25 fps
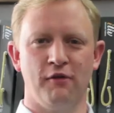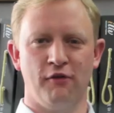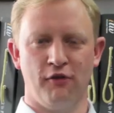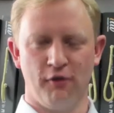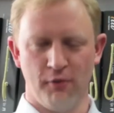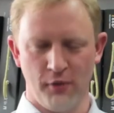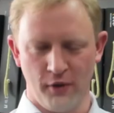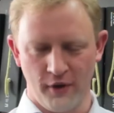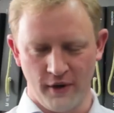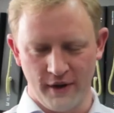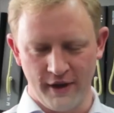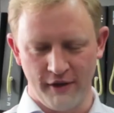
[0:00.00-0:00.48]

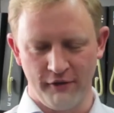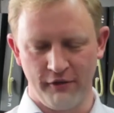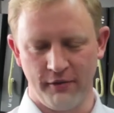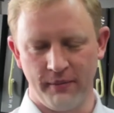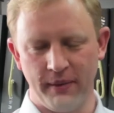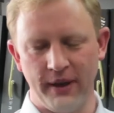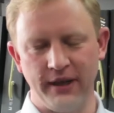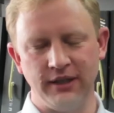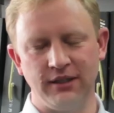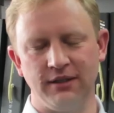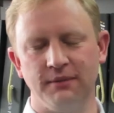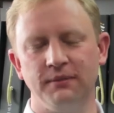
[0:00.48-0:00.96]
For more
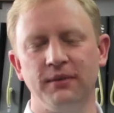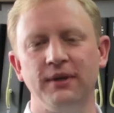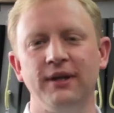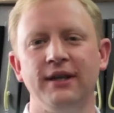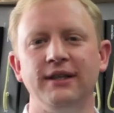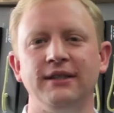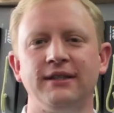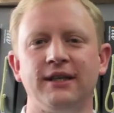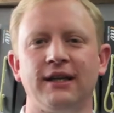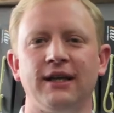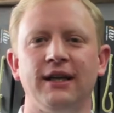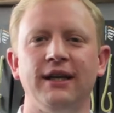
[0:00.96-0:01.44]
information,
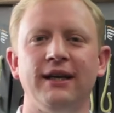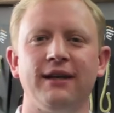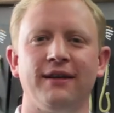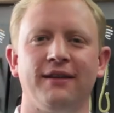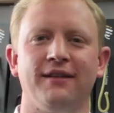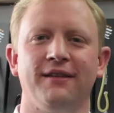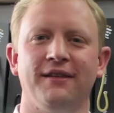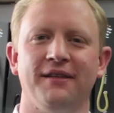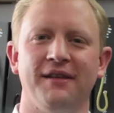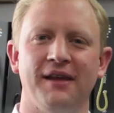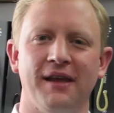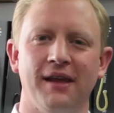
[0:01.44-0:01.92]
please click
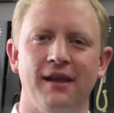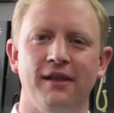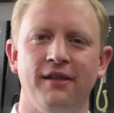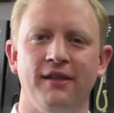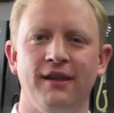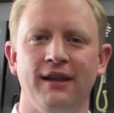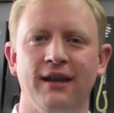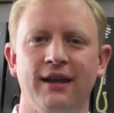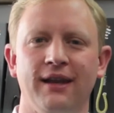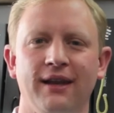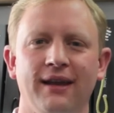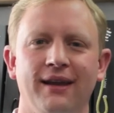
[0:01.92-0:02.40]

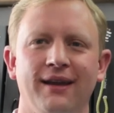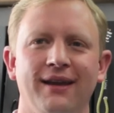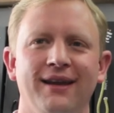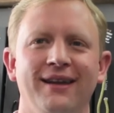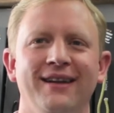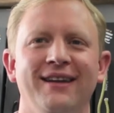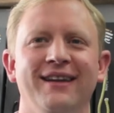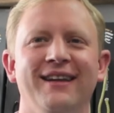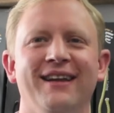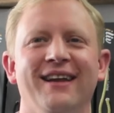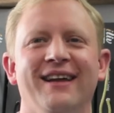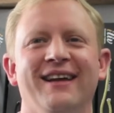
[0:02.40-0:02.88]
the link
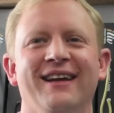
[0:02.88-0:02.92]
in.